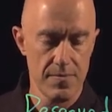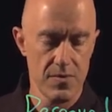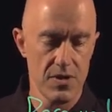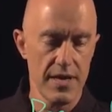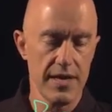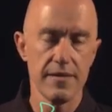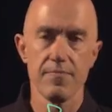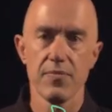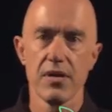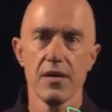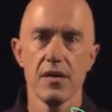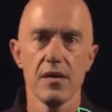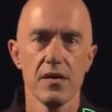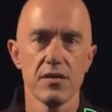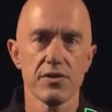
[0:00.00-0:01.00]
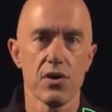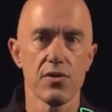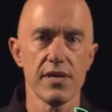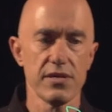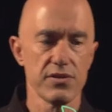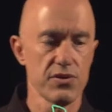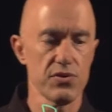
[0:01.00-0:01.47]
Okay? So
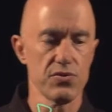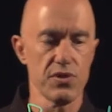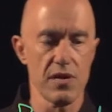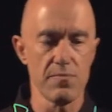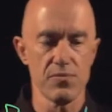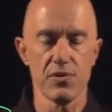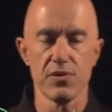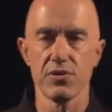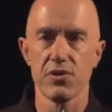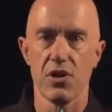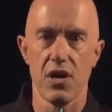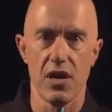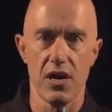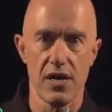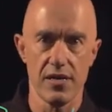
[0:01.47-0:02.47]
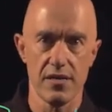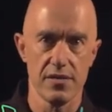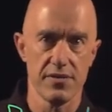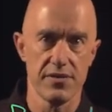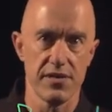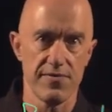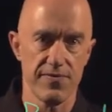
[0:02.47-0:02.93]
these two numbers are
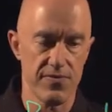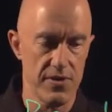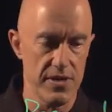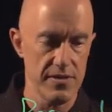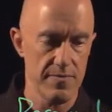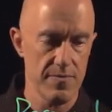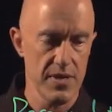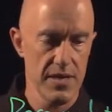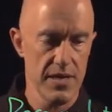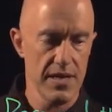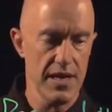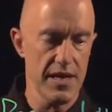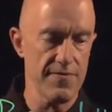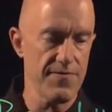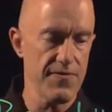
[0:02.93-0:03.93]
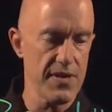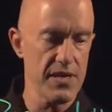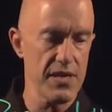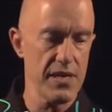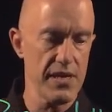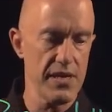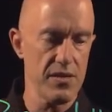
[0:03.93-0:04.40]
different.
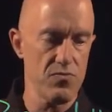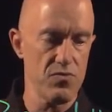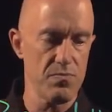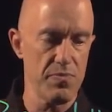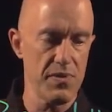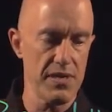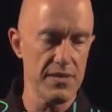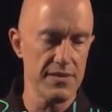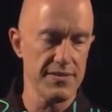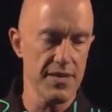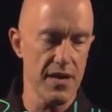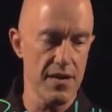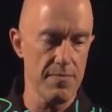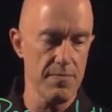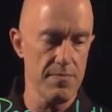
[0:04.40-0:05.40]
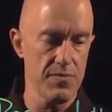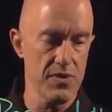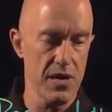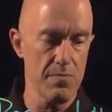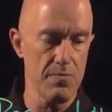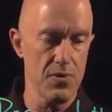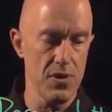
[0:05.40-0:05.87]
Infinity would be some
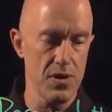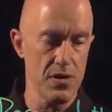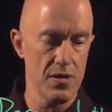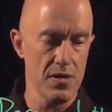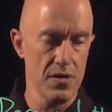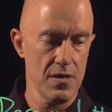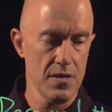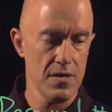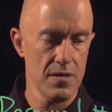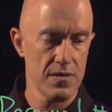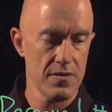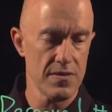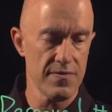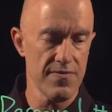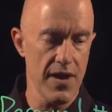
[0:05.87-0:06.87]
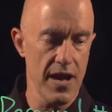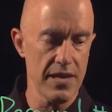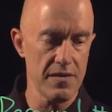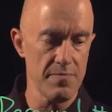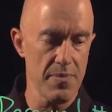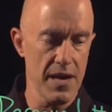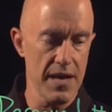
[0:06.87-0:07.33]
number
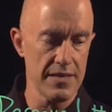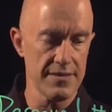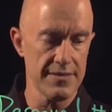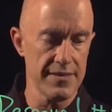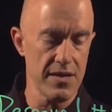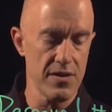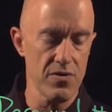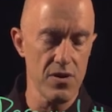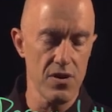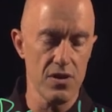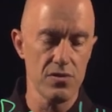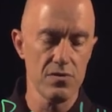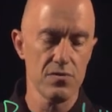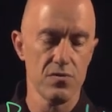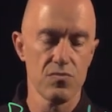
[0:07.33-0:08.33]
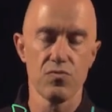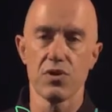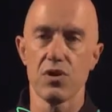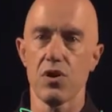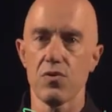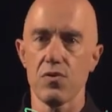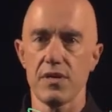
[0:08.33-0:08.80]
divided by 0 would
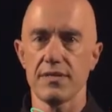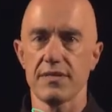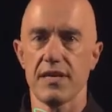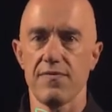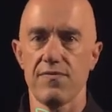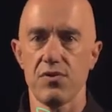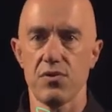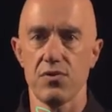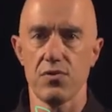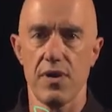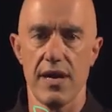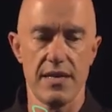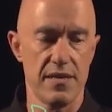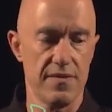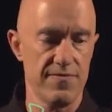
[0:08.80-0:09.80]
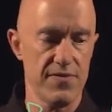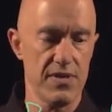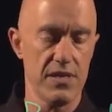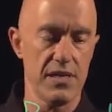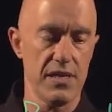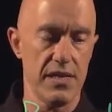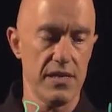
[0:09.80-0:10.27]
always give you an
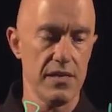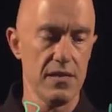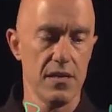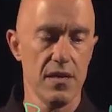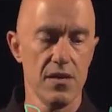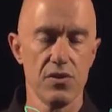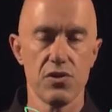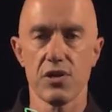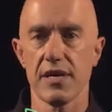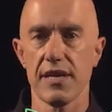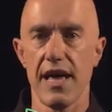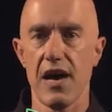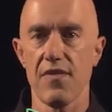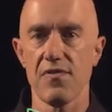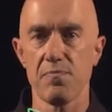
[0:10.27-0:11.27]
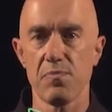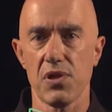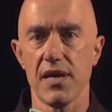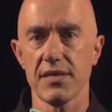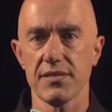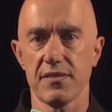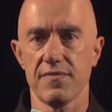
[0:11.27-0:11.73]
infinity. You can have a
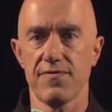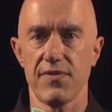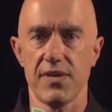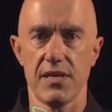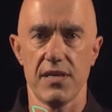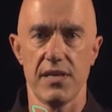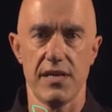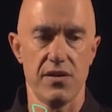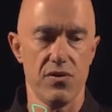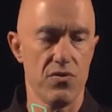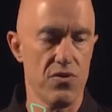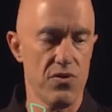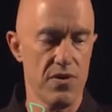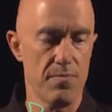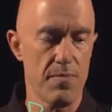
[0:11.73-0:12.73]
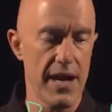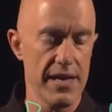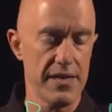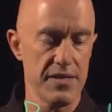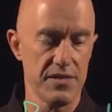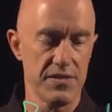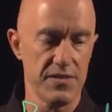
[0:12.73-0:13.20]
plus infinity or a
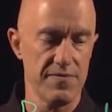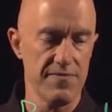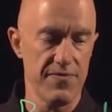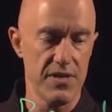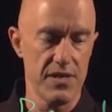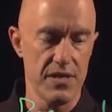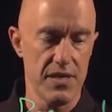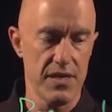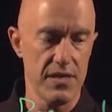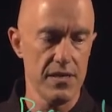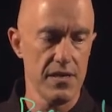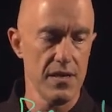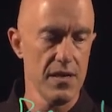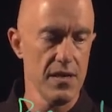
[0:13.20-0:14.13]
minus infinity.